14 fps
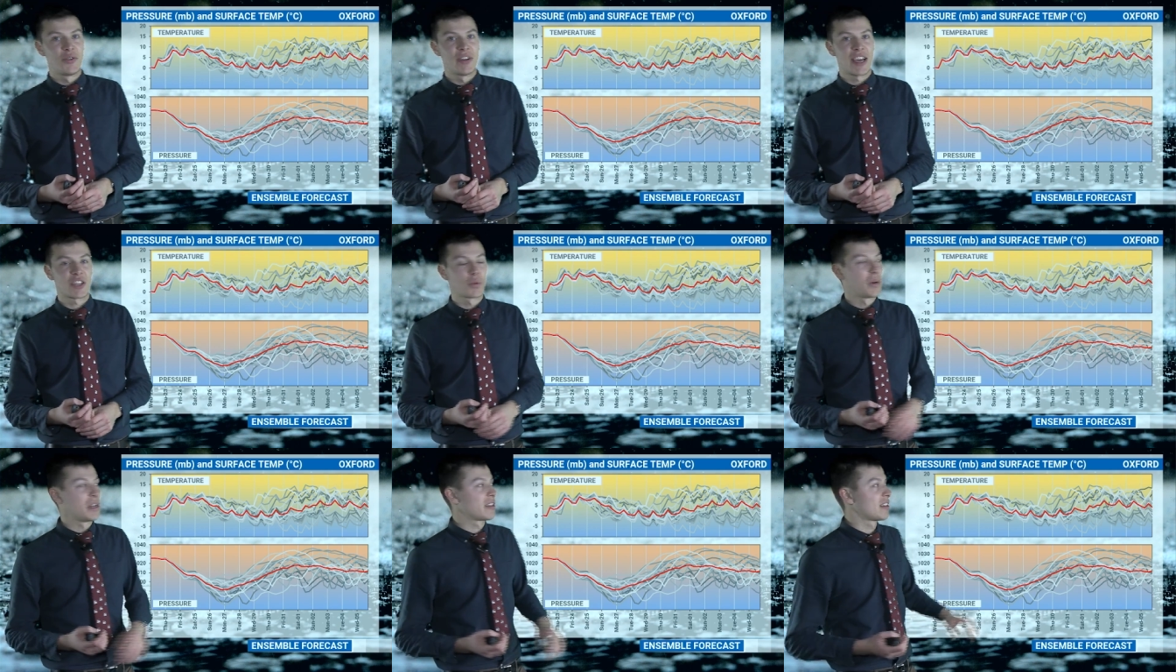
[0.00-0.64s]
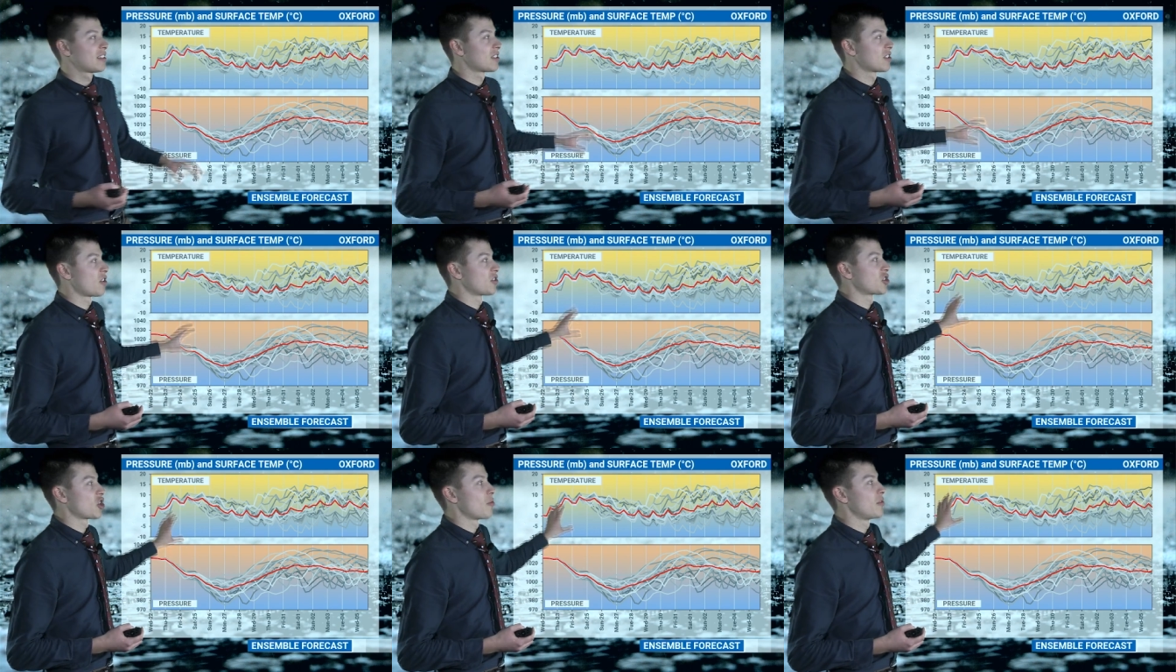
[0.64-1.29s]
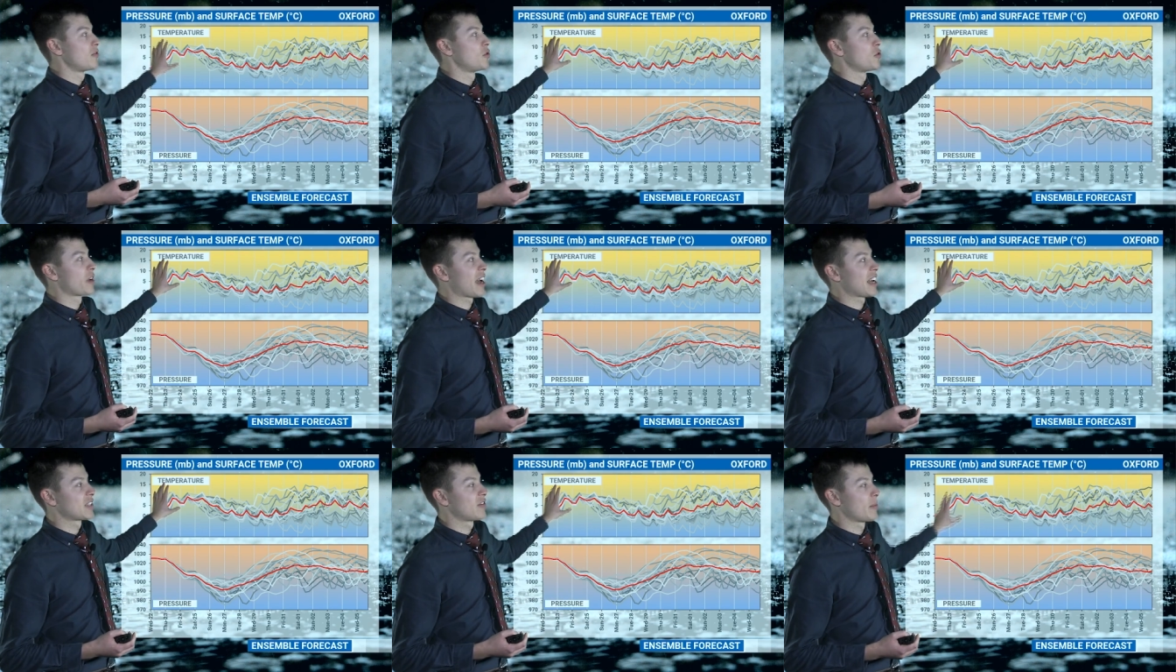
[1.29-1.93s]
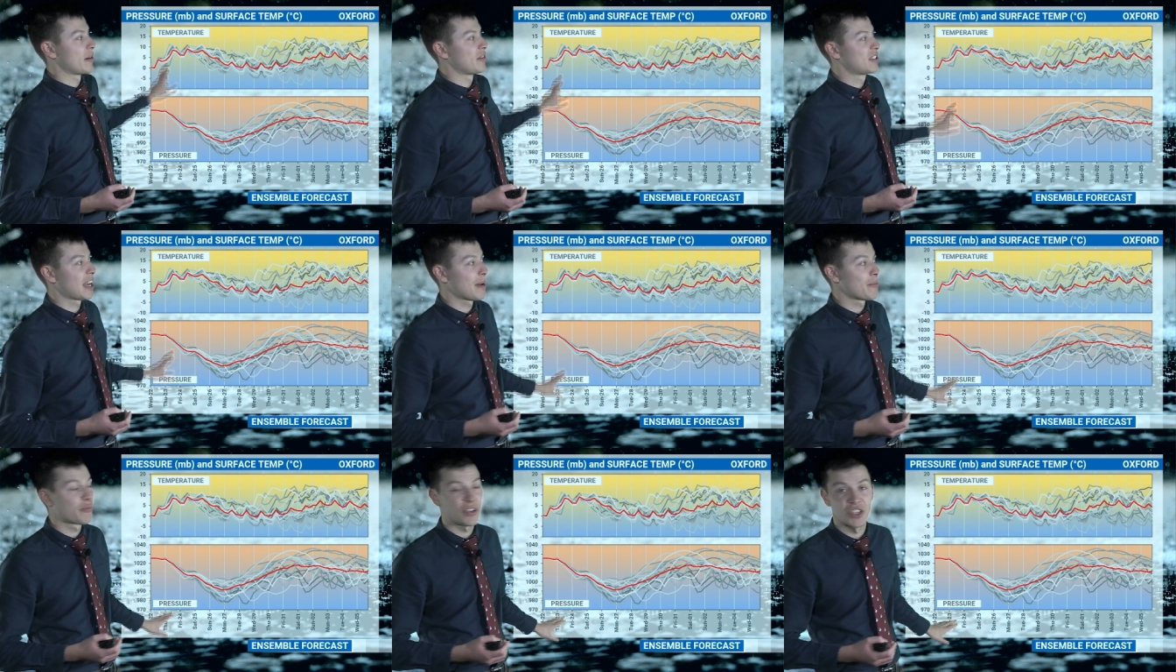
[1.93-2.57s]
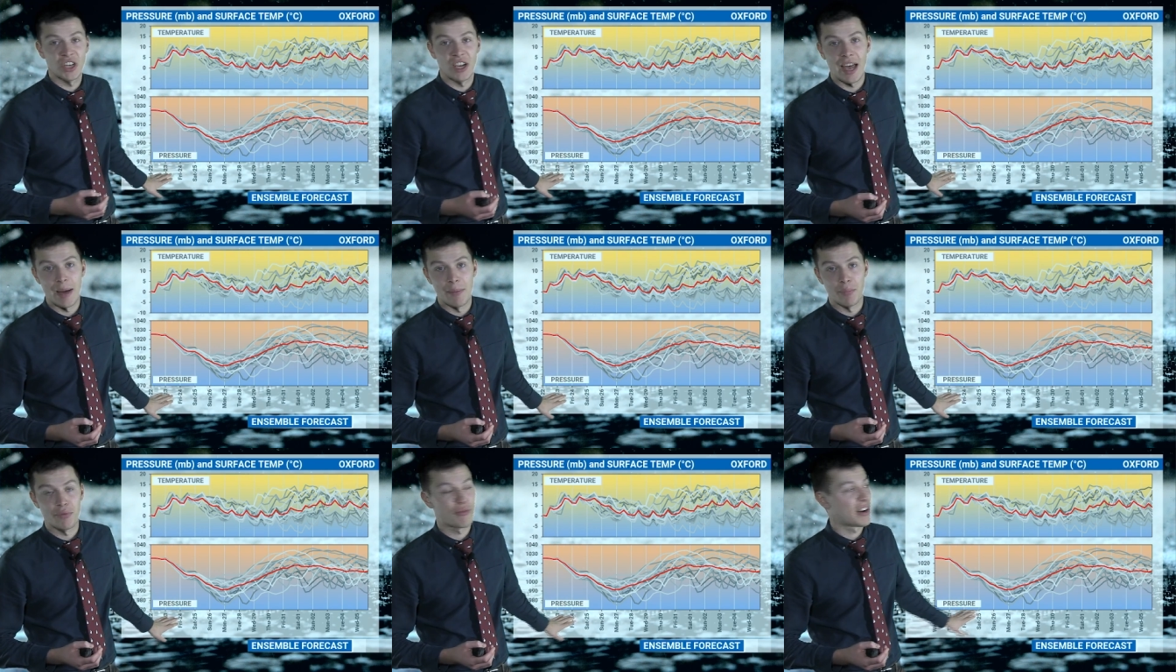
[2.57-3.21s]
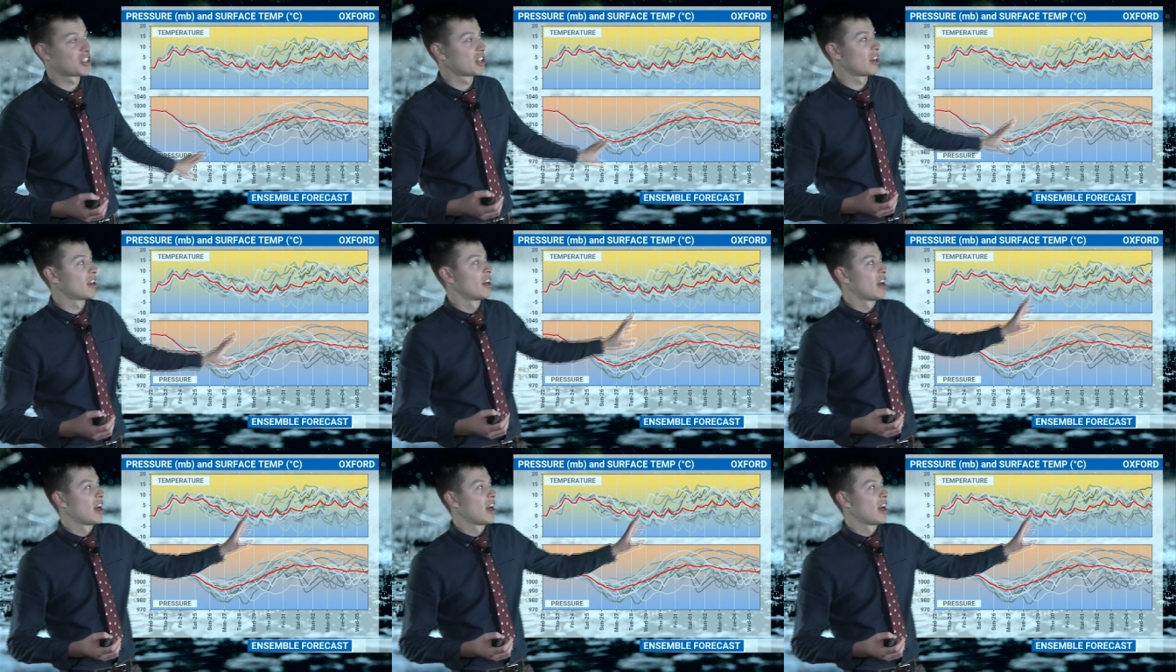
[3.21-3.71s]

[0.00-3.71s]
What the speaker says: next week, this is an ensemble forecast for both temperature and pressure